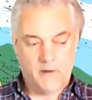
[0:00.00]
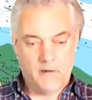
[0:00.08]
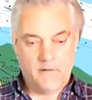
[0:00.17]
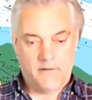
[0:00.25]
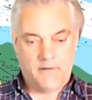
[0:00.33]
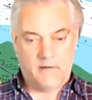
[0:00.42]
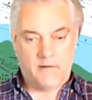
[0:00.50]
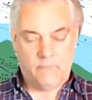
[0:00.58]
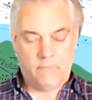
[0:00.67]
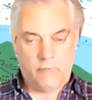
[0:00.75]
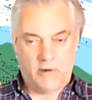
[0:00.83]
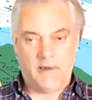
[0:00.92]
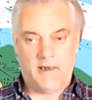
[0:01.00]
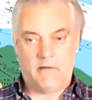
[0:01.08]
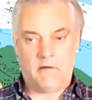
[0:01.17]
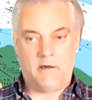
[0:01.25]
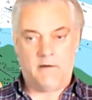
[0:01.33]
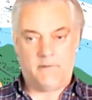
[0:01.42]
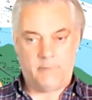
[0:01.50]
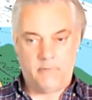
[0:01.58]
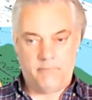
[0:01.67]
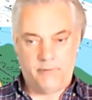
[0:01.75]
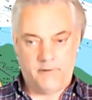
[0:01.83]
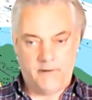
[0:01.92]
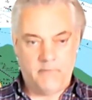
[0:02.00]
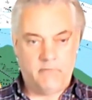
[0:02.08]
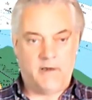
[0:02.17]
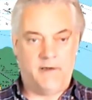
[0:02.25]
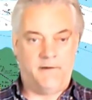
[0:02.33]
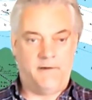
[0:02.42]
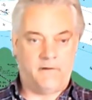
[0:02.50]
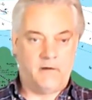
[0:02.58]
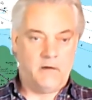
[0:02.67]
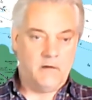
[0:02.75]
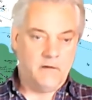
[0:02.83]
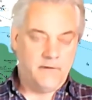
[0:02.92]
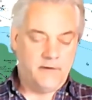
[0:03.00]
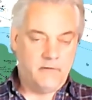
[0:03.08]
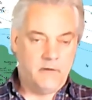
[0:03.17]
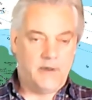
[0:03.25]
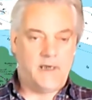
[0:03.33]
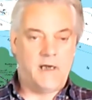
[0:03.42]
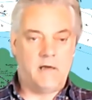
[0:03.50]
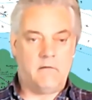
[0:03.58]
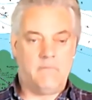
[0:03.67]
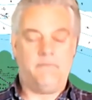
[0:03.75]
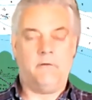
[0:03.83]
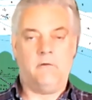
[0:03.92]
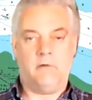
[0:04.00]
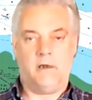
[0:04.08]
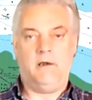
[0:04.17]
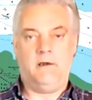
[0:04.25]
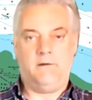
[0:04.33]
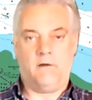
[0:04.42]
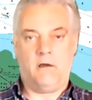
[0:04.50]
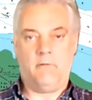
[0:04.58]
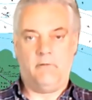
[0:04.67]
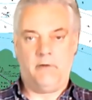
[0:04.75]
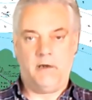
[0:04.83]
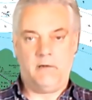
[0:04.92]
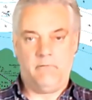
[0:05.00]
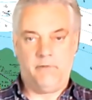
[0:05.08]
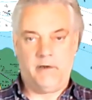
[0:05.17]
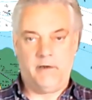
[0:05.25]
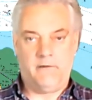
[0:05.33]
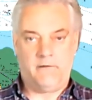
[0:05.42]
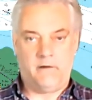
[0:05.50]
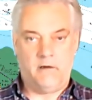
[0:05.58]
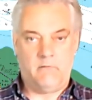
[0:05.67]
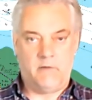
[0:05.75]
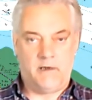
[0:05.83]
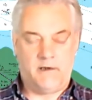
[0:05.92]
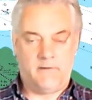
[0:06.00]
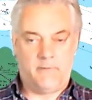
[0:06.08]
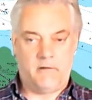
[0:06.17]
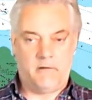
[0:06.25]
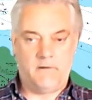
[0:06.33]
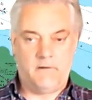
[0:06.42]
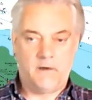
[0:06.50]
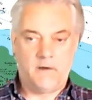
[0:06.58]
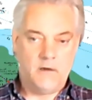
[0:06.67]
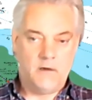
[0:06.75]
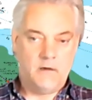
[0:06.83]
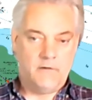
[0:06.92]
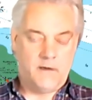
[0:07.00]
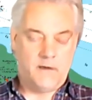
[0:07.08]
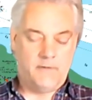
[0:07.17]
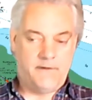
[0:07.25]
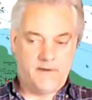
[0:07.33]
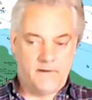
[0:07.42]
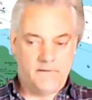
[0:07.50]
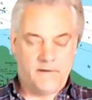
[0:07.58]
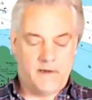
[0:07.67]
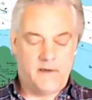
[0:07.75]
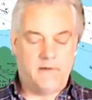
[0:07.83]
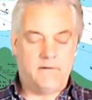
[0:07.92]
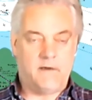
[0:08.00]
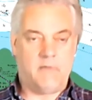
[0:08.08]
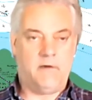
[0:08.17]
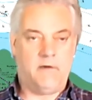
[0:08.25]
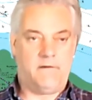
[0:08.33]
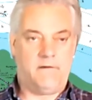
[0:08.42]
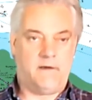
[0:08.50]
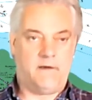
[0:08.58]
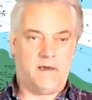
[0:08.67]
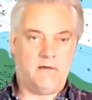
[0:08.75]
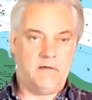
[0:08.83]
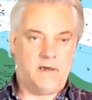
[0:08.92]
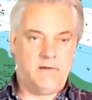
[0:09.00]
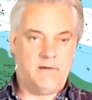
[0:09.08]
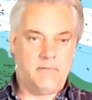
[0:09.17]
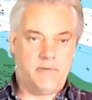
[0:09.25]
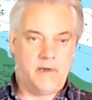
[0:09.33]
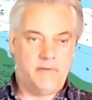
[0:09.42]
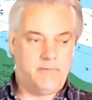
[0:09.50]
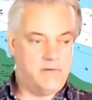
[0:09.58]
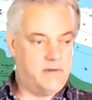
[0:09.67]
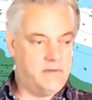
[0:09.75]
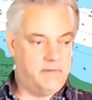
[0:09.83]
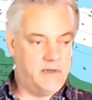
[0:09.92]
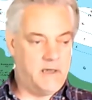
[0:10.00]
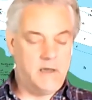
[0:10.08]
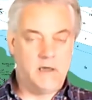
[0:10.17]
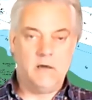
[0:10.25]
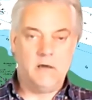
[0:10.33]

That 1 hour has been put in place to allow for any type of inconvenience that you may experience. So if it does take you 10 minutes to download that paper at the beginning,